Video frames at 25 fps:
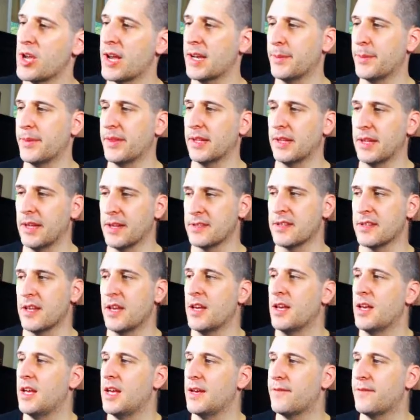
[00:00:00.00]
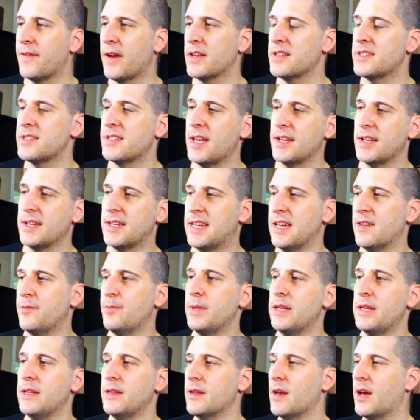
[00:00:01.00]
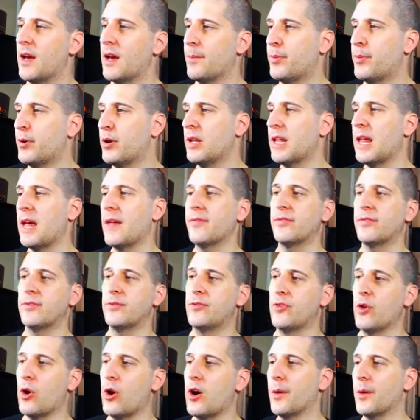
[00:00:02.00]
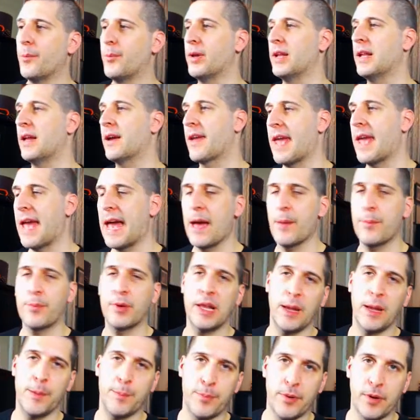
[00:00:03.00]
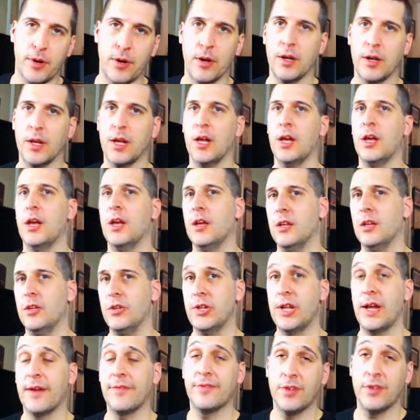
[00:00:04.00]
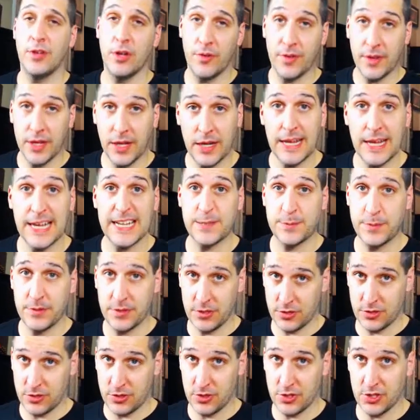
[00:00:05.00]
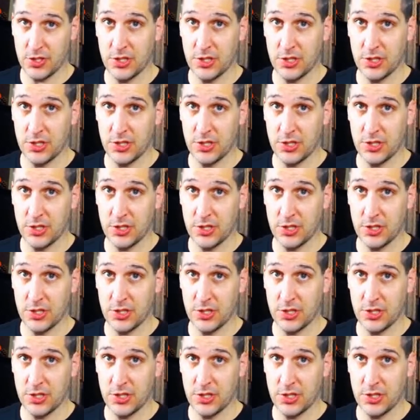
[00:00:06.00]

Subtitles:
item in the list. If I said, give me, pull out dog, pull out cat, pull out bird, you'd have to know the index position.